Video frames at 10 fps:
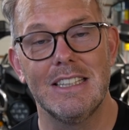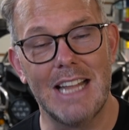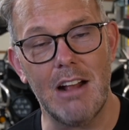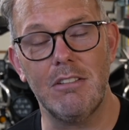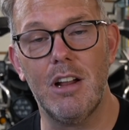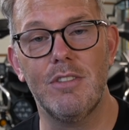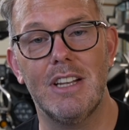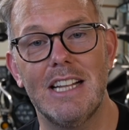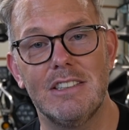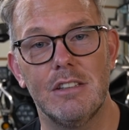Download the
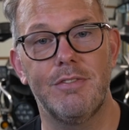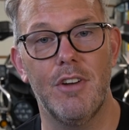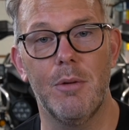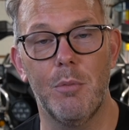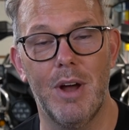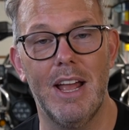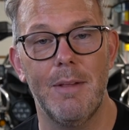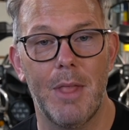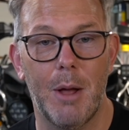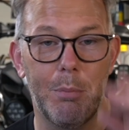latest firmware.
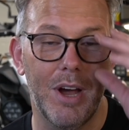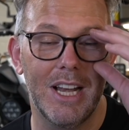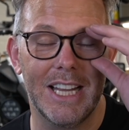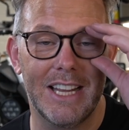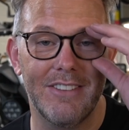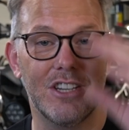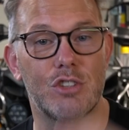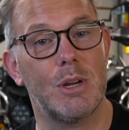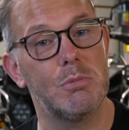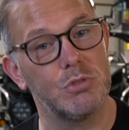I'll put a link in the
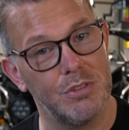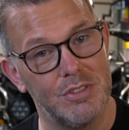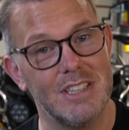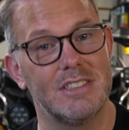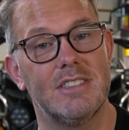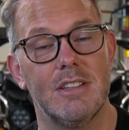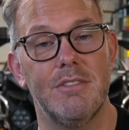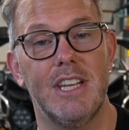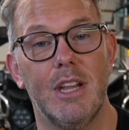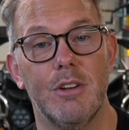description of this
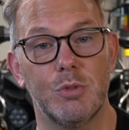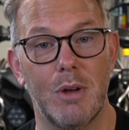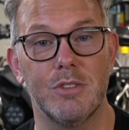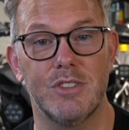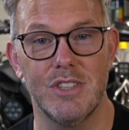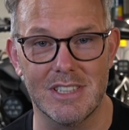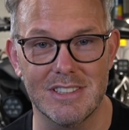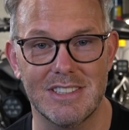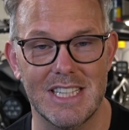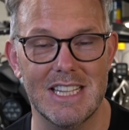video as well, so you can
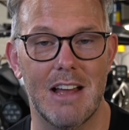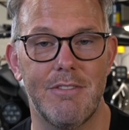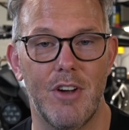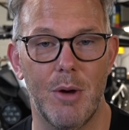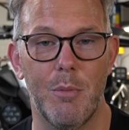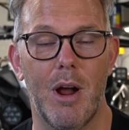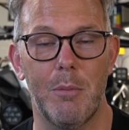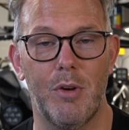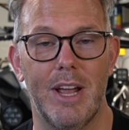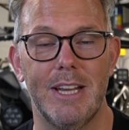see that firmware
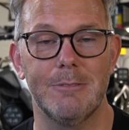upgrade,